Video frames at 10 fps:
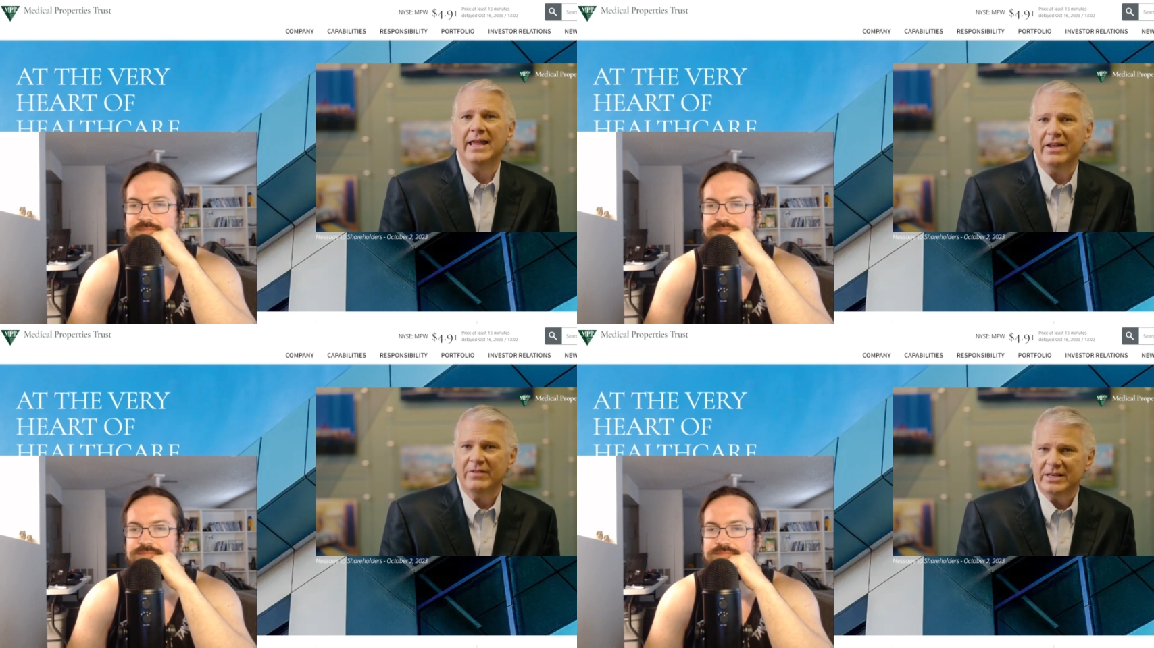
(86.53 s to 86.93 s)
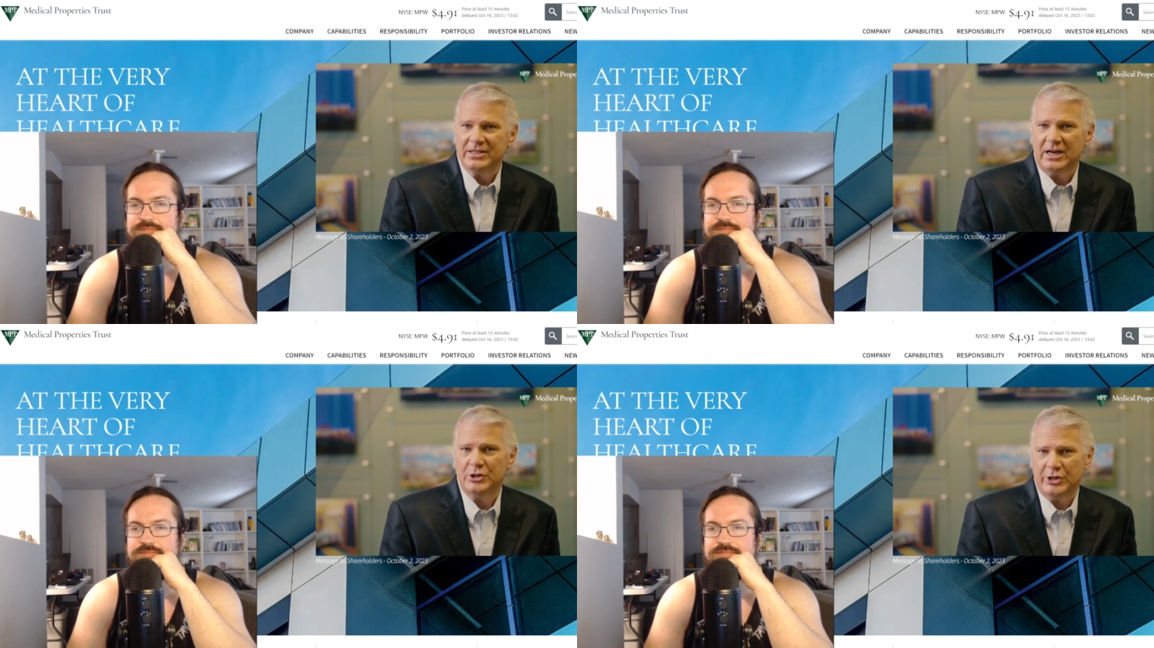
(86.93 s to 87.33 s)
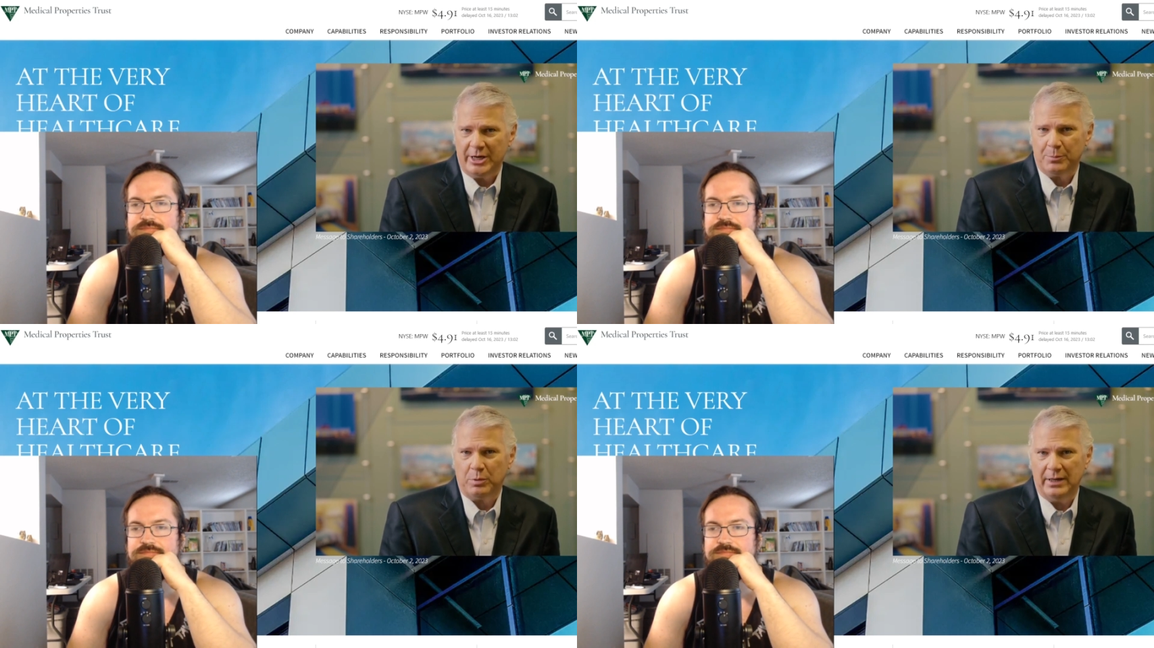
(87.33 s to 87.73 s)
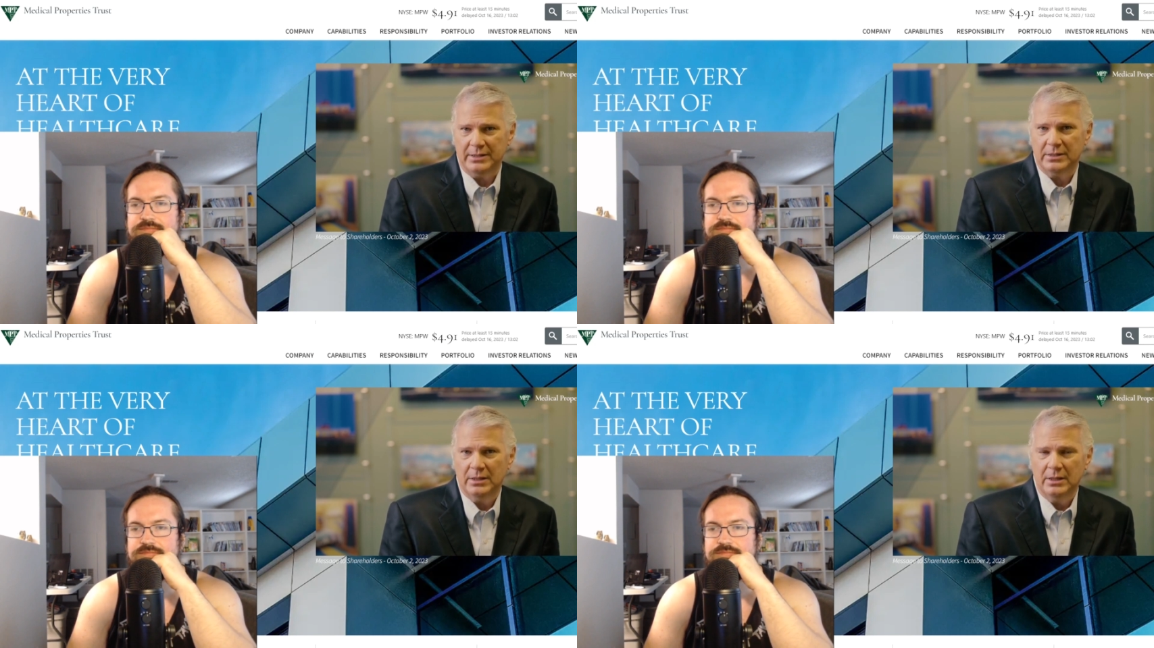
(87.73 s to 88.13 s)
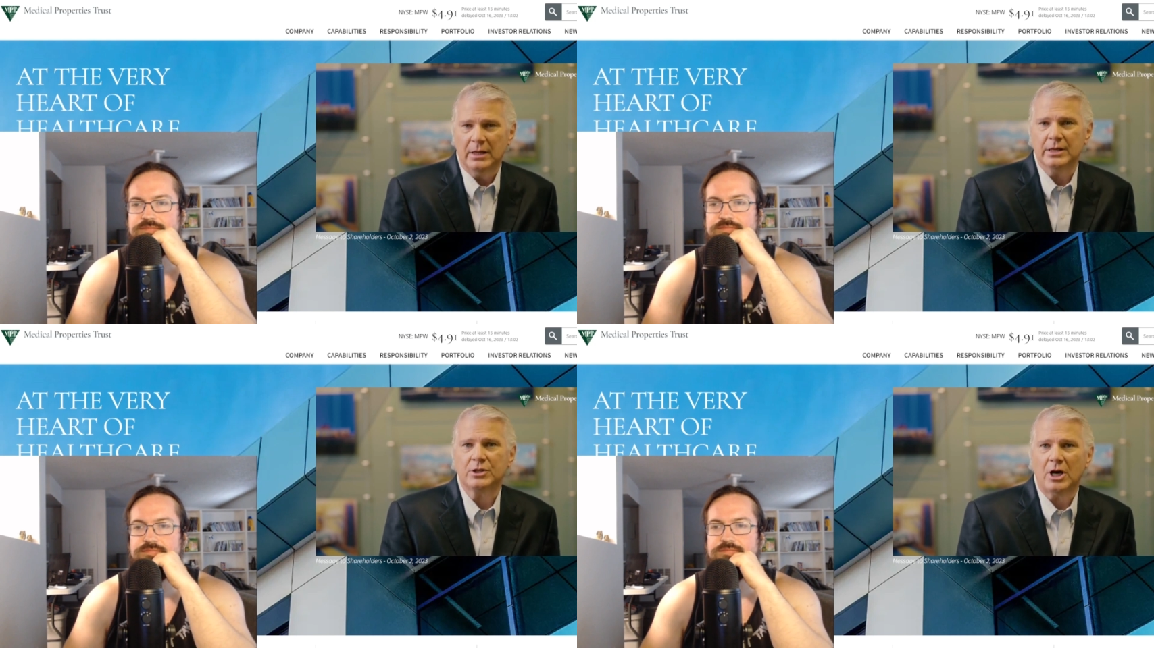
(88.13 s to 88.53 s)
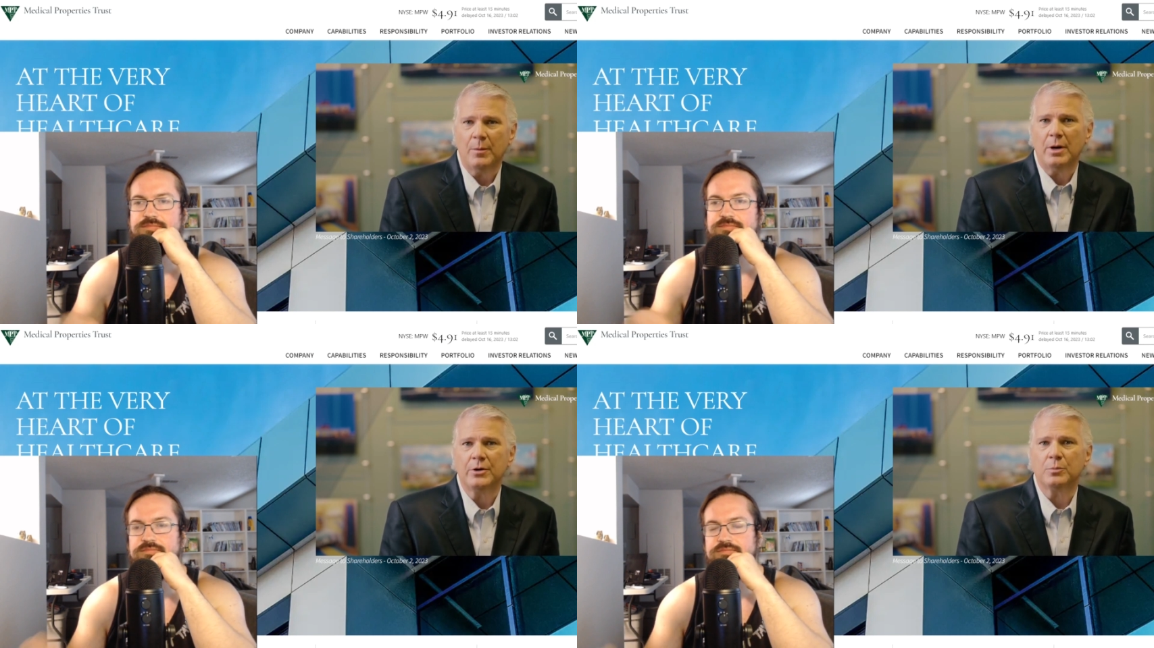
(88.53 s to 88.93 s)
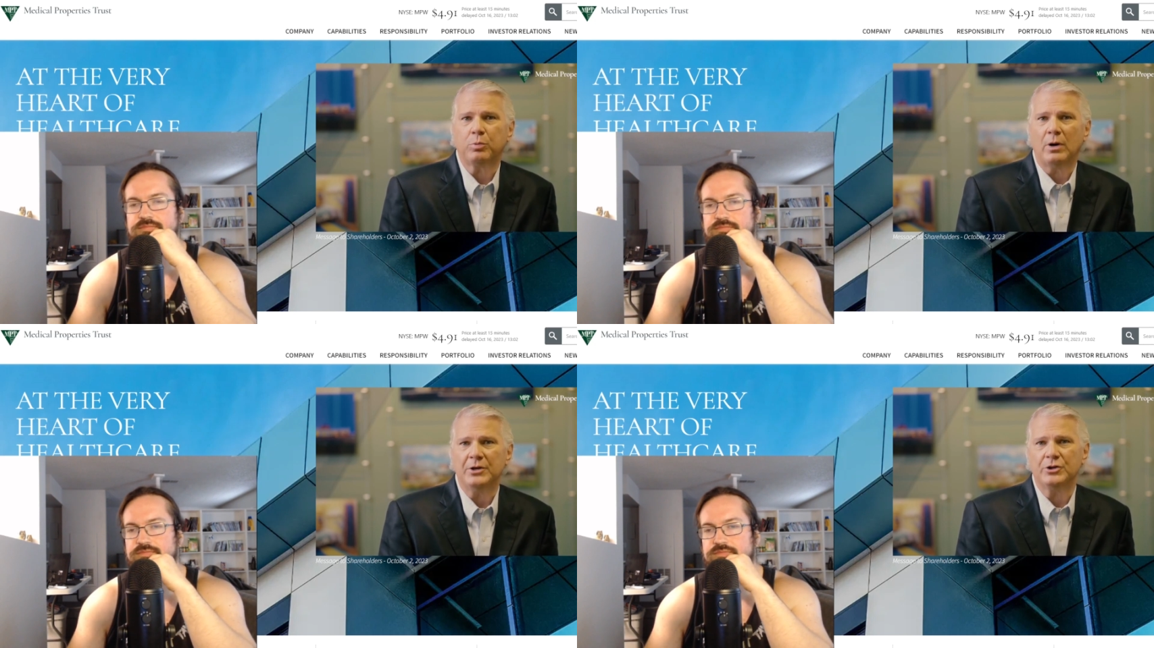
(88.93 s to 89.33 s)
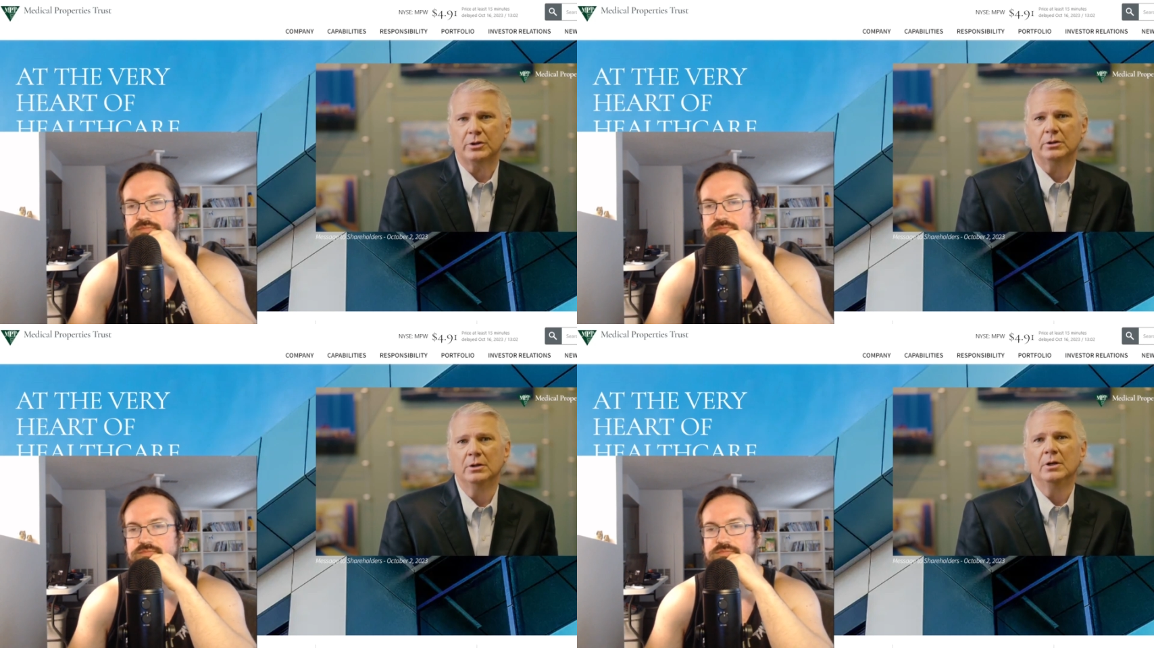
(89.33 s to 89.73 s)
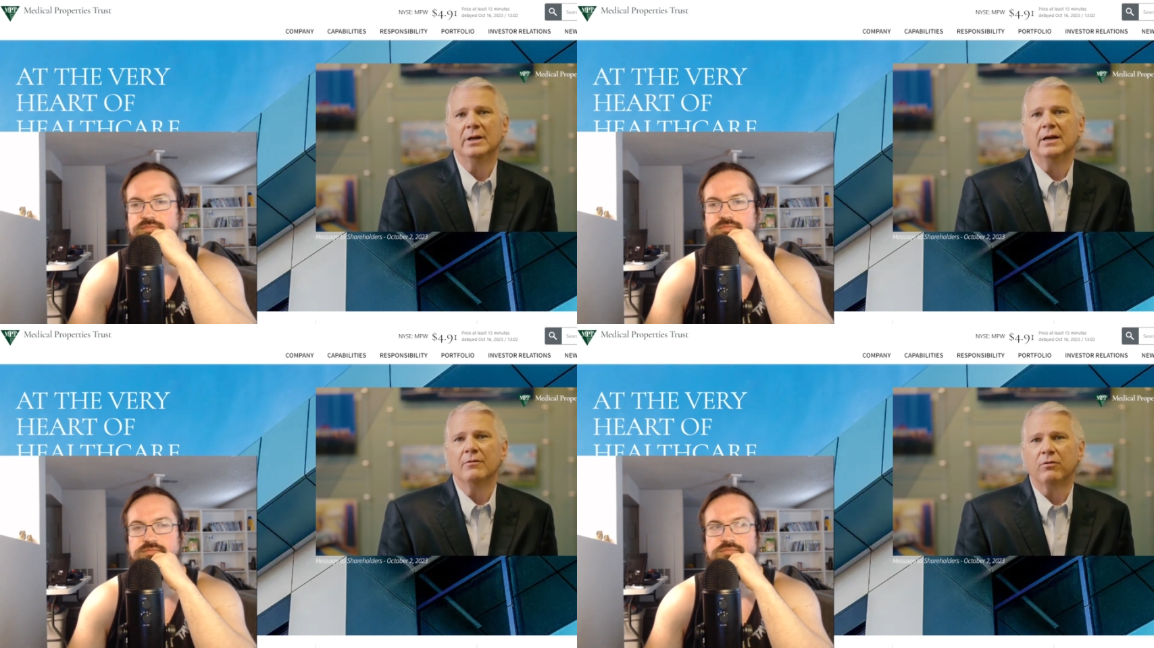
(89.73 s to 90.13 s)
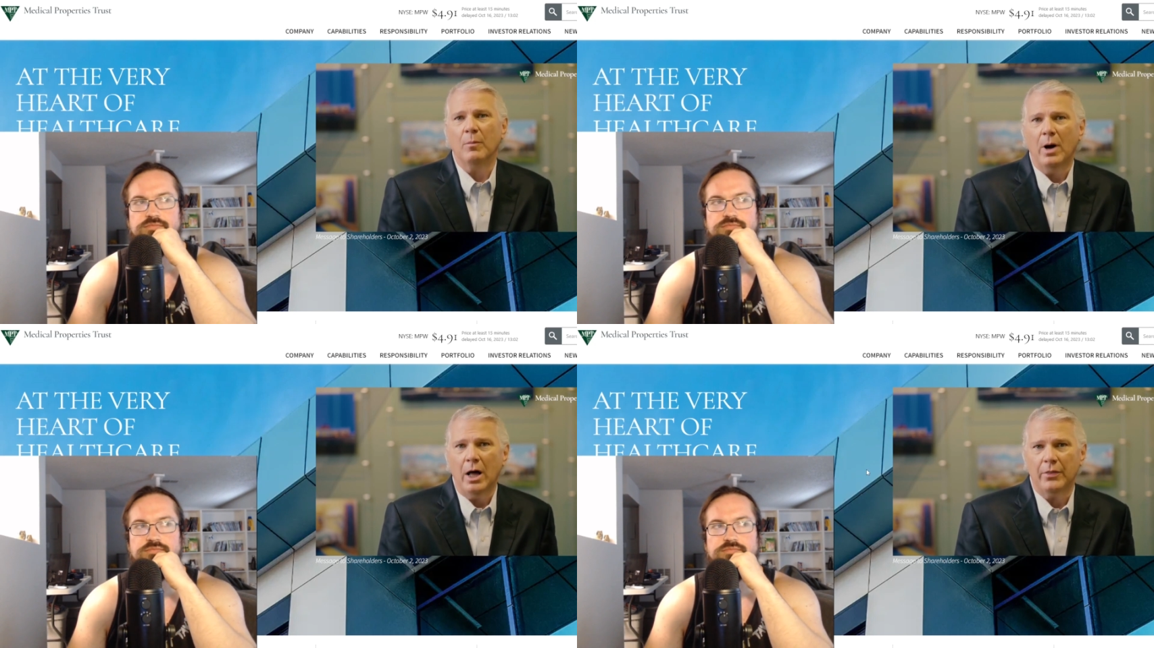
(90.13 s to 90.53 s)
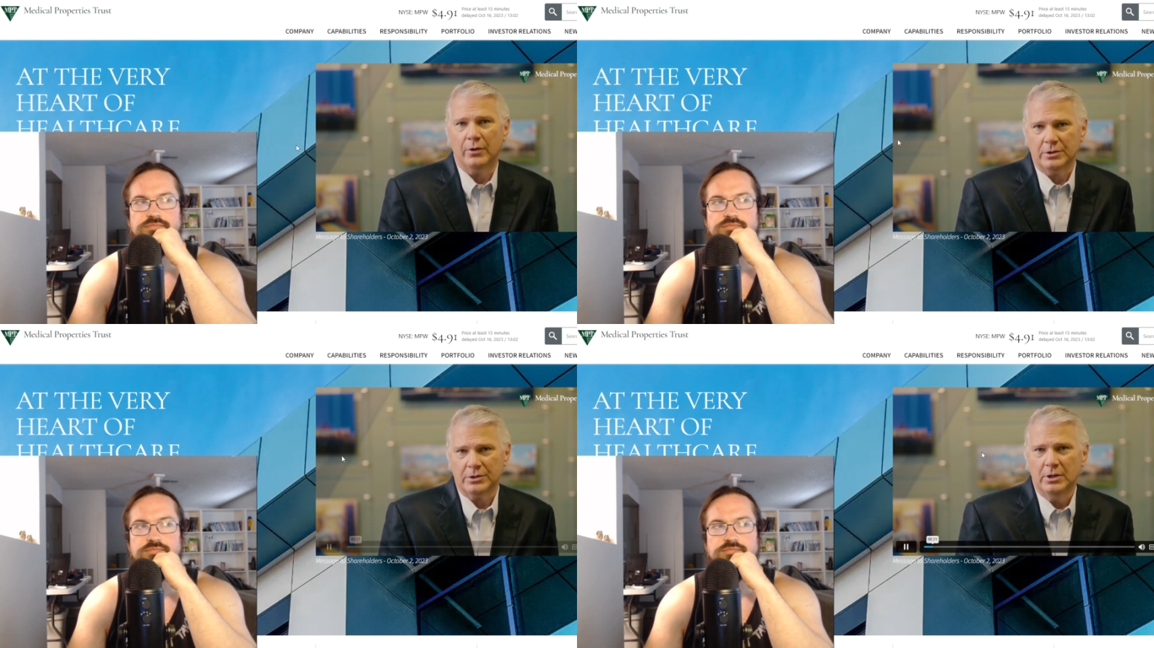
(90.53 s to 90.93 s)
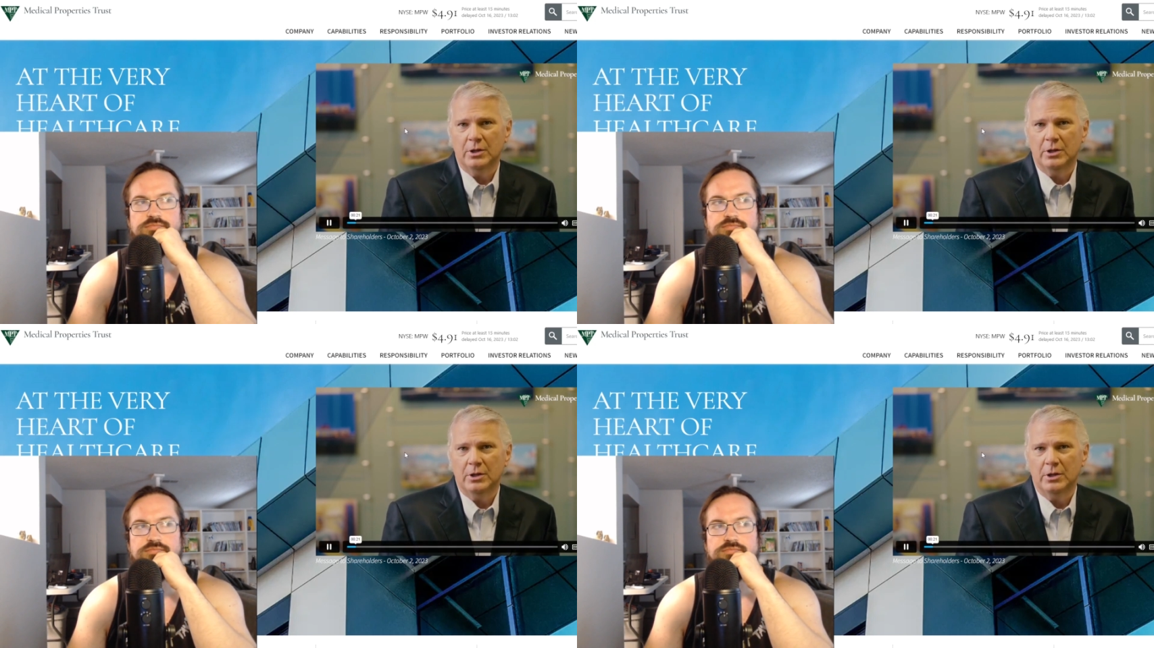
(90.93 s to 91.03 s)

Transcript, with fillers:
Speaker 1: even as our share price has come under pressure from others